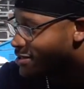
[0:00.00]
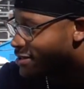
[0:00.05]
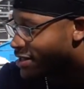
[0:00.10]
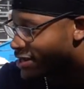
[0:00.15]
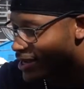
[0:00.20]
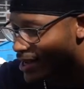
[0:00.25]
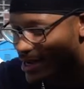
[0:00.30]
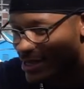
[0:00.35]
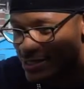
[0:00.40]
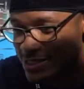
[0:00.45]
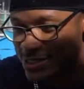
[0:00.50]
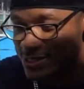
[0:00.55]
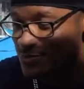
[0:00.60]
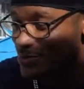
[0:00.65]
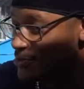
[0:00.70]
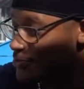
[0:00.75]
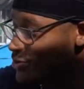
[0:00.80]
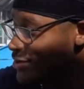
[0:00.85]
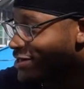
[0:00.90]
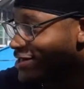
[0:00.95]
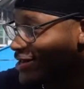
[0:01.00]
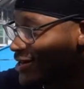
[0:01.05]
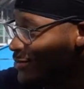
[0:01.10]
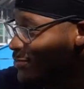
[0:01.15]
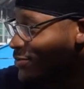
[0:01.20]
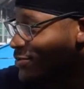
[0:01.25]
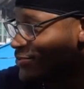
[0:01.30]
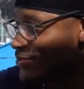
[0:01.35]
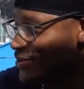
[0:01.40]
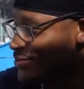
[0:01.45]
Like I could just be pulling up
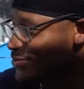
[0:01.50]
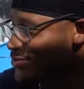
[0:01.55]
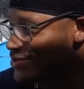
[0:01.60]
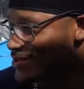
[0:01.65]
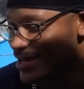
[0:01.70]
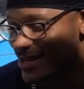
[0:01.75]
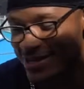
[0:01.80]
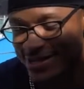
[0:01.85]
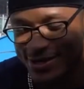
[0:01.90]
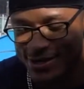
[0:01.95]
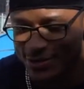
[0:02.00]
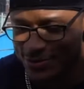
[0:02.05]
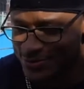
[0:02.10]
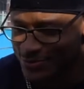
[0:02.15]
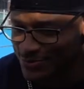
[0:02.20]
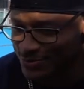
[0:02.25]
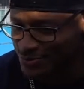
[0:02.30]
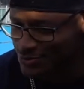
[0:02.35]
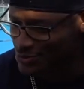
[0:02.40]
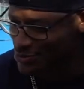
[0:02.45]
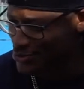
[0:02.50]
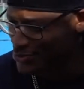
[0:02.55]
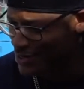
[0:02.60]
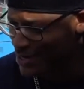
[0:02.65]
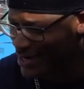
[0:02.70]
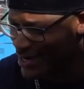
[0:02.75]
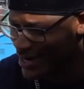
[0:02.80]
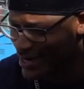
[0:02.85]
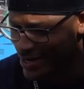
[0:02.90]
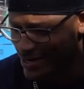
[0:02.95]
with people like, yo, what you doing
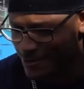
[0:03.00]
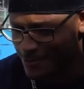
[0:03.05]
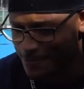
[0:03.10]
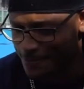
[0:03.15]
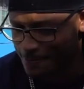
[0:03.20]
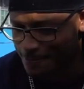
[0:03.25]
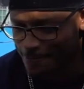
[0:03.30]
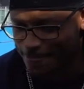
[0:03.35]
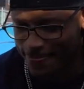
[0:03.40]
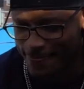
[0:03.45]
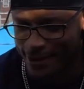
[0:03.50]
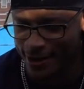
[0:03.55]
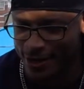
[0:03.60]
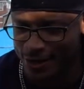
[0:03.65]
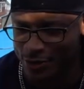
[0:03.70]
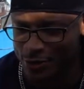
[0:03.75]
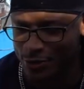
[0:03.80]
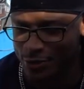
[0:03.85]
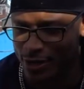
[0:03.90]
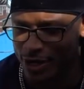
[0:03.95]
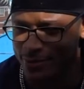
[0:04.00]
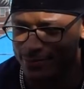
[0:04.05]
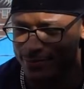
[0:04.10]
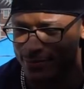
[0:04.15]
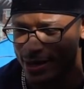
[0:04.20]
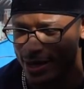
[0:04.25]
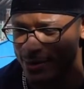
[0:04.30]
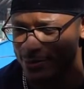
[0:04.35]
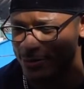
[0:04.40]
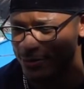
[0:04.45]
today? All right, cool.
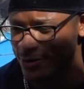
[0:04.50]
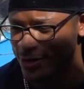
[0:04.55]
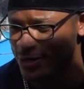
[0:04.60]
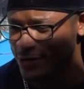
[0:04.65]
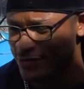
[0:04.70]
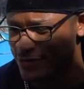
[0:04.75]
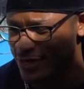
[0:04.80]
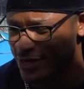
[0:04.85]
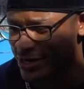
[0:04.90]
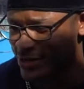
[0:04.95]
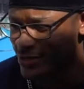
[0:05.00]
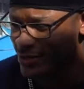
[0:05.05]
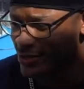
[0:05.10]
I'll be right over there.